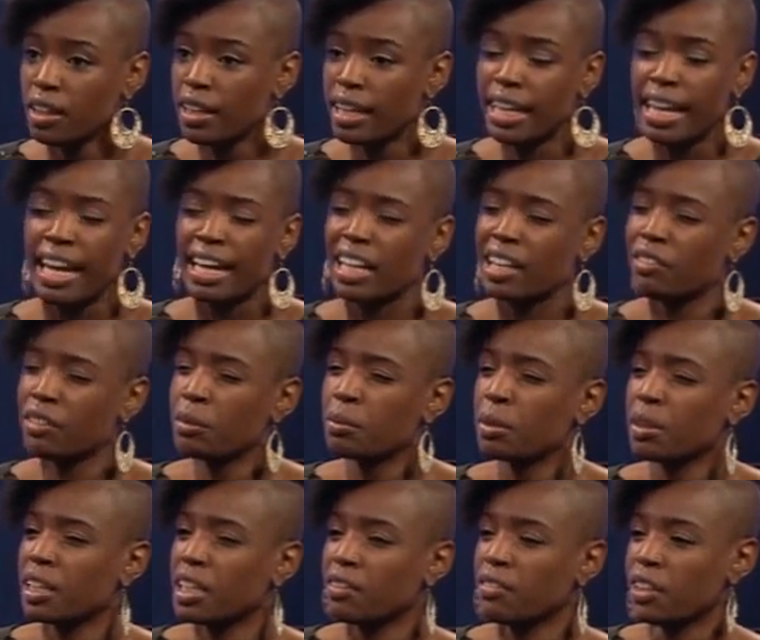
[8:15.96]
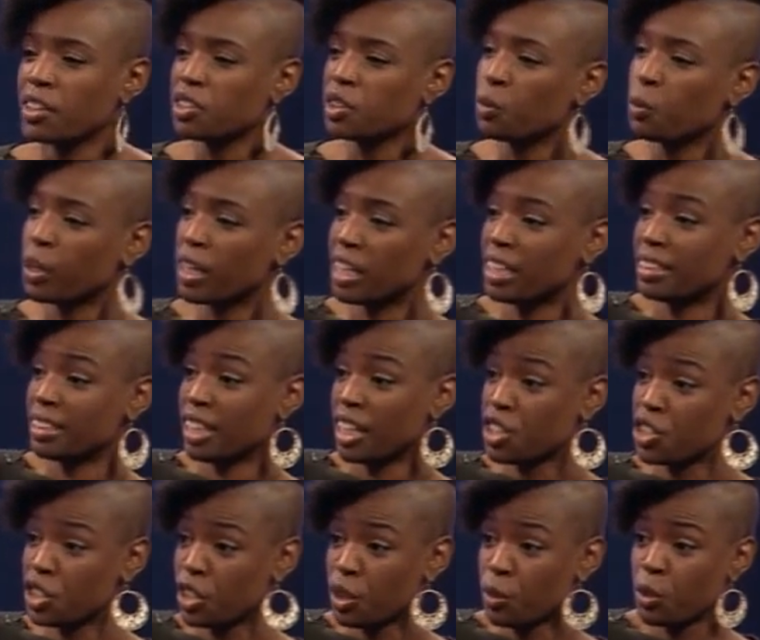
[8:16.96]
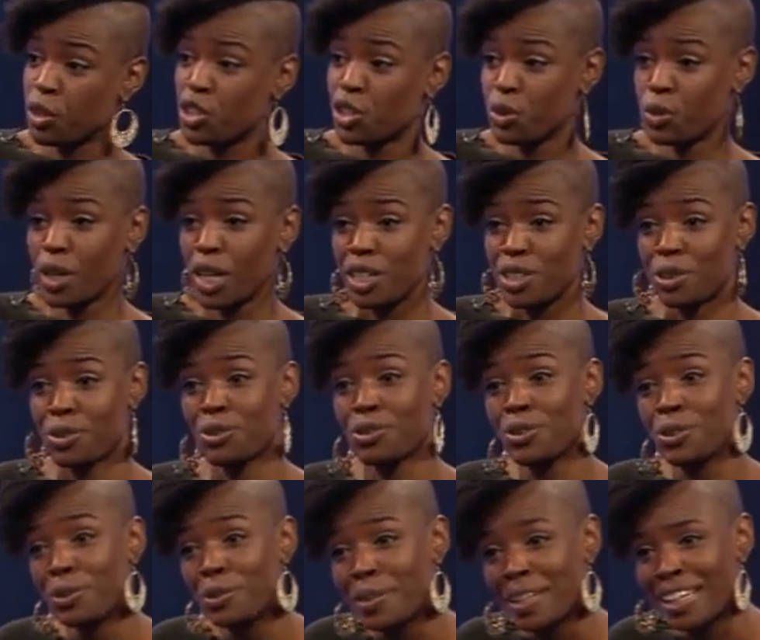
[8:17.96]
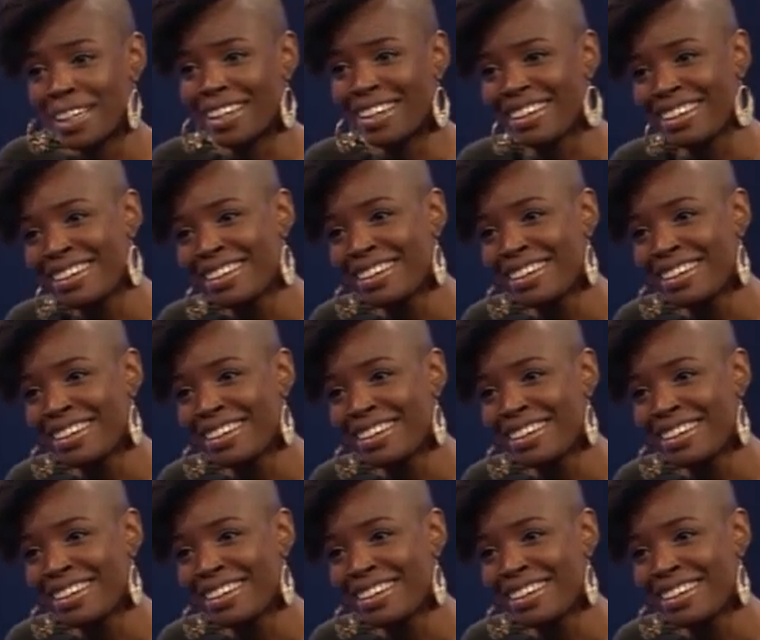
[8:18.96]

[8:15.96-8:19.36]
They can't even believe that. So what essentially what you guys are doing